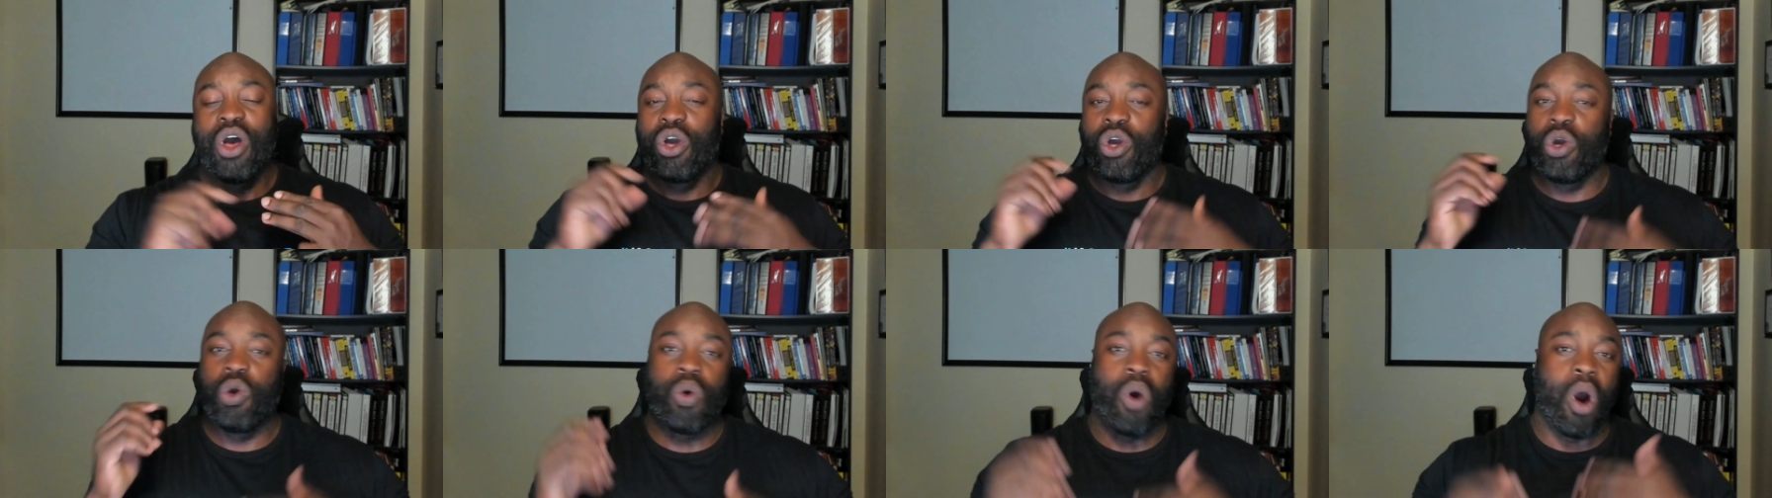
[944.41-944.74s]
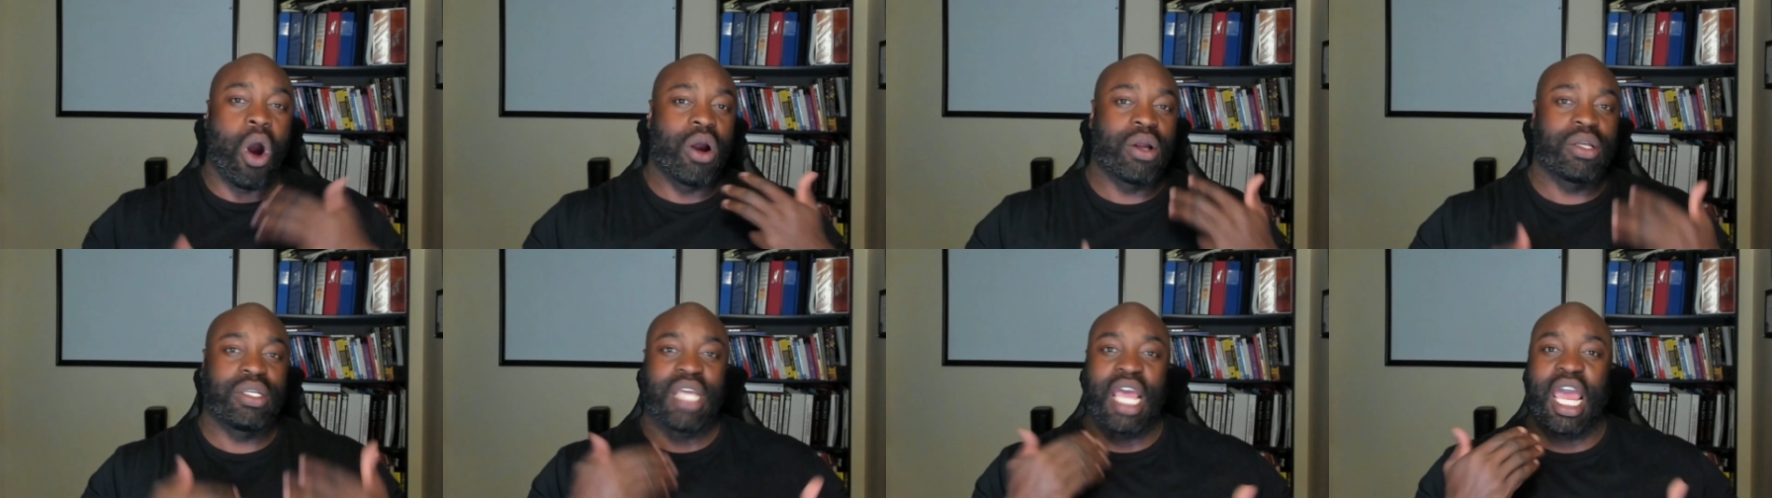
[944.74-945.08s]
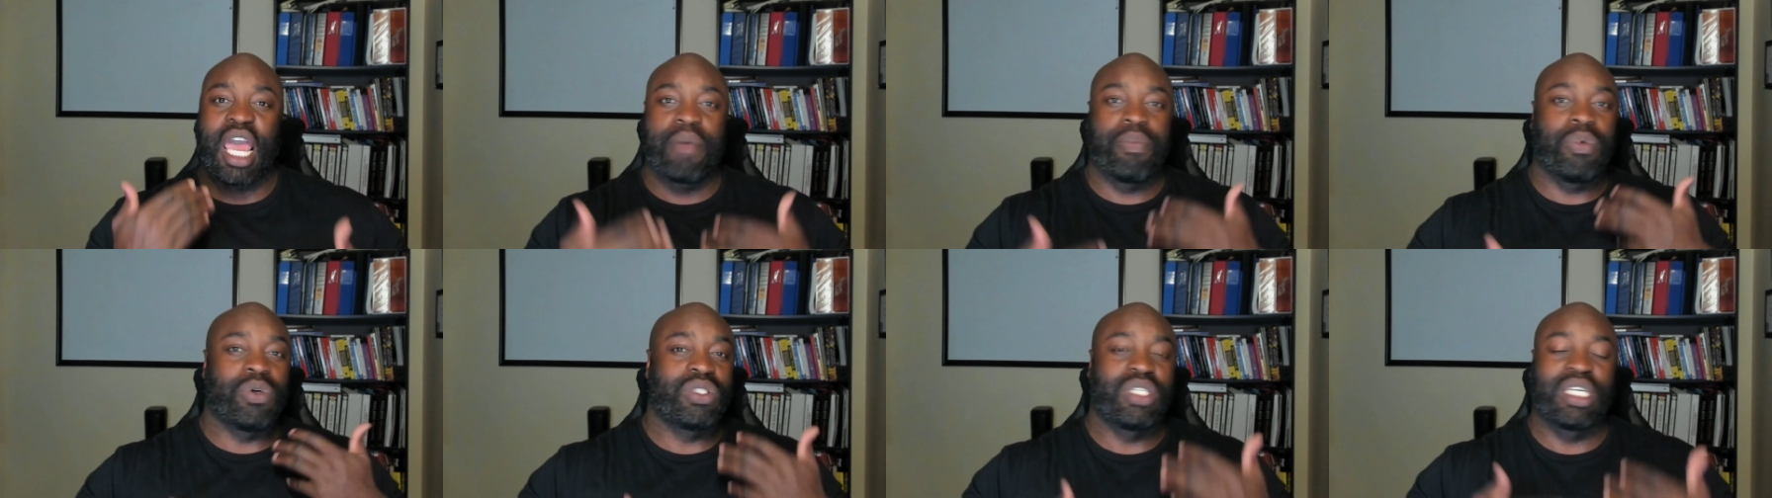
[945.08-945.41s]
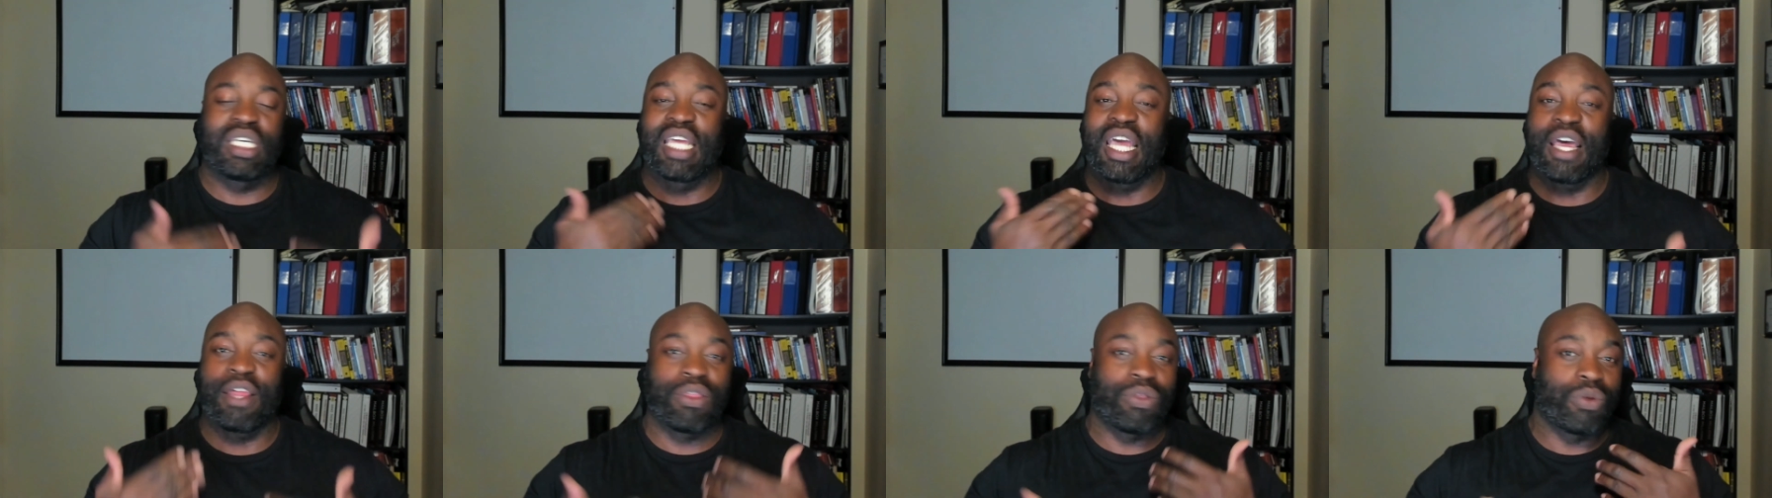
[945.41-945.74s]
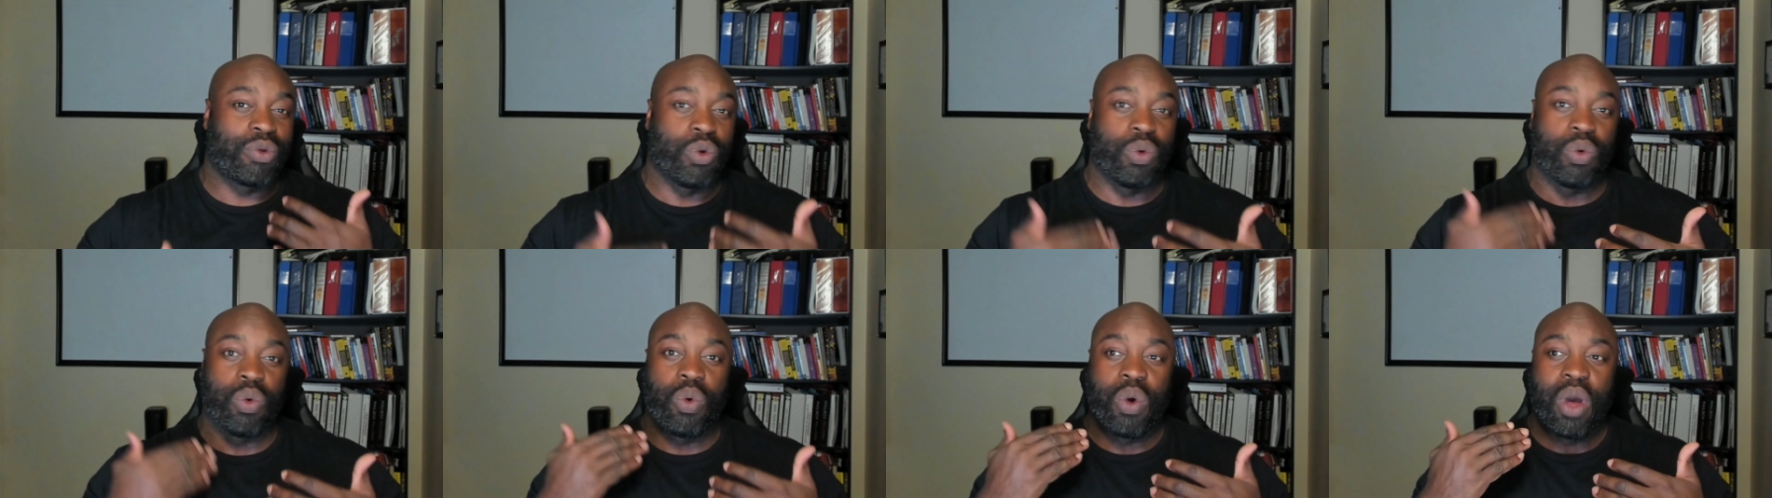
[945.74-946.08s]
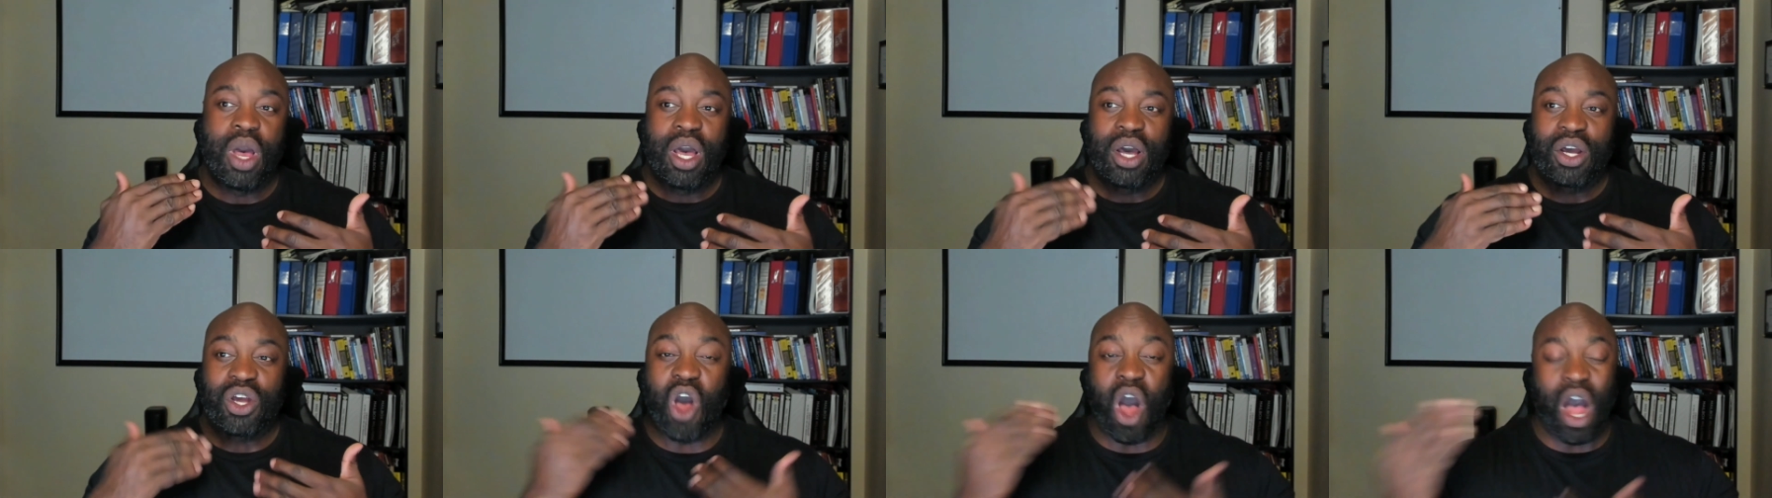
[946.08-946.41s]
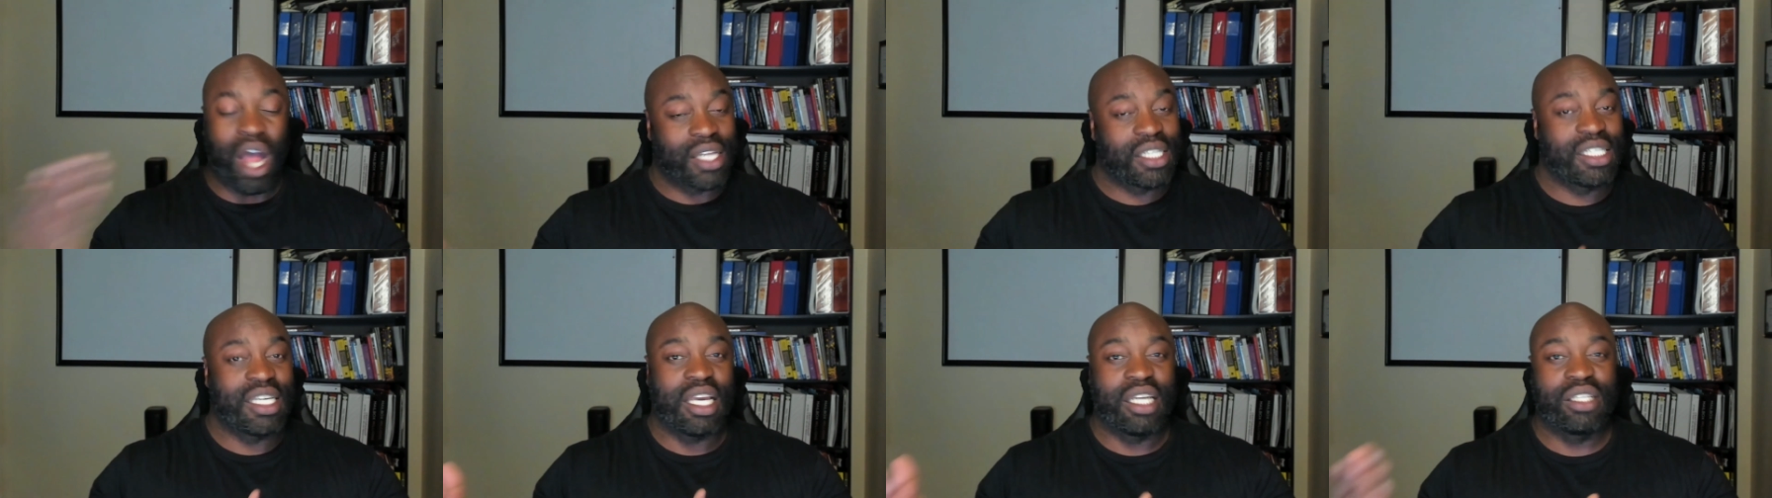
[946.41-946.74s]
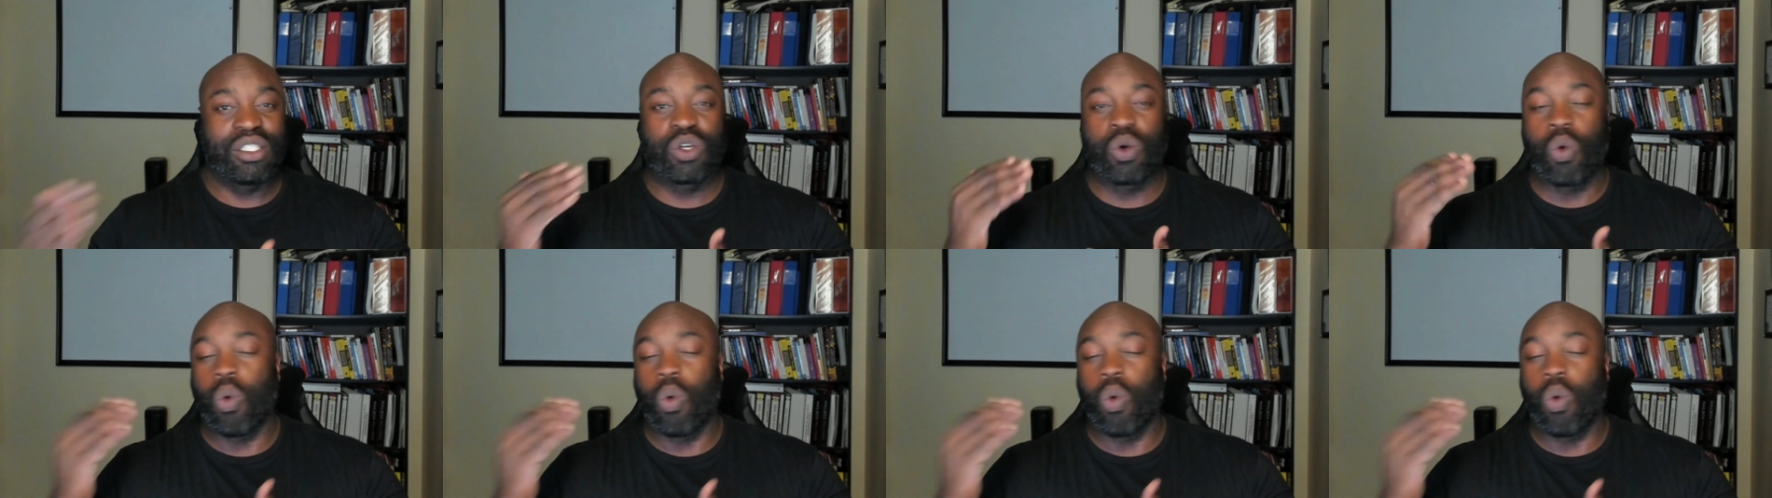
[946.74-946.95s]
who aren't able to get through content